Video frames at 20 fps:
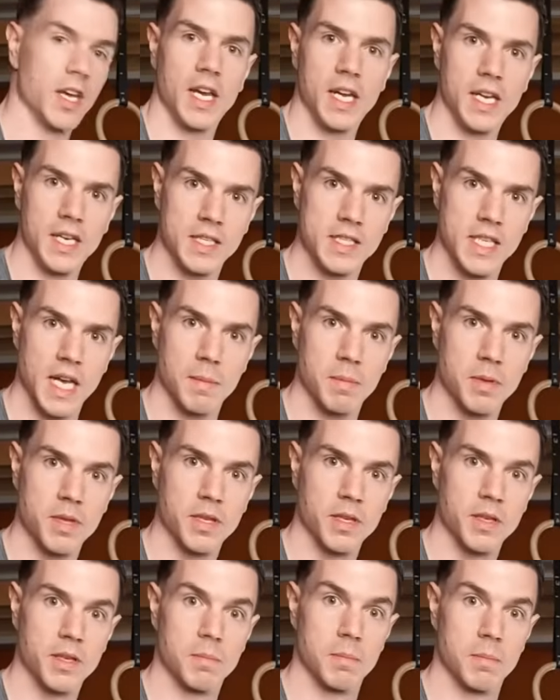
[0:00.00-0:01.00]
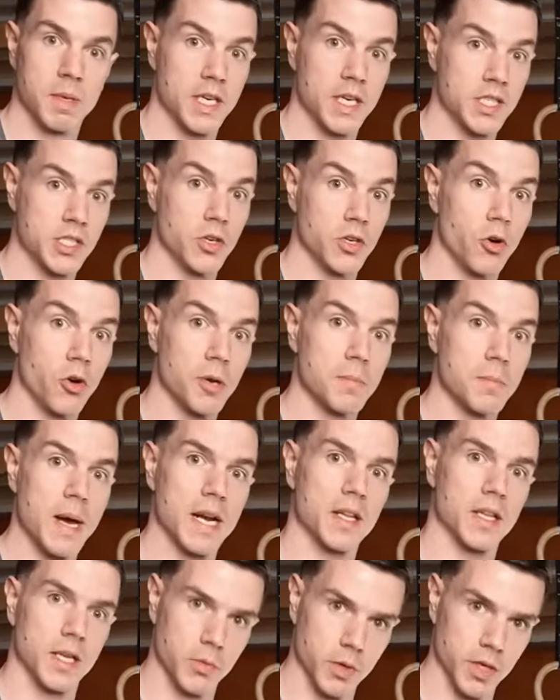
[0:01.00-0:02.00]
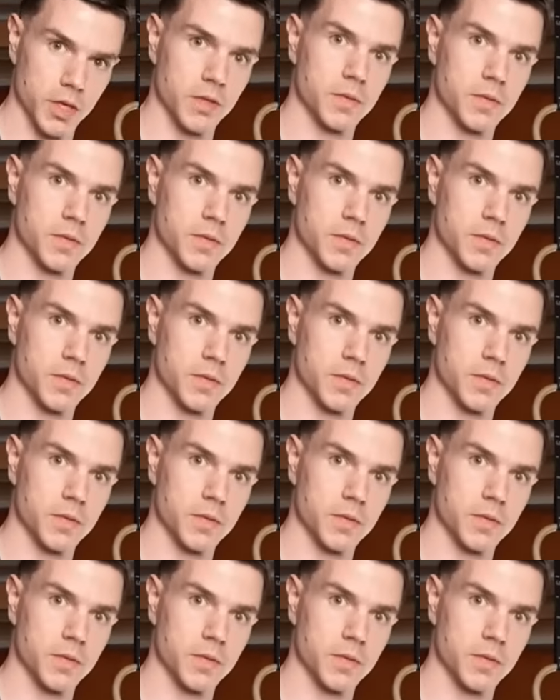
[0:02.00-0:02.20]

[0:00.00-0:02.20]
if you're hitting depth, because you automatically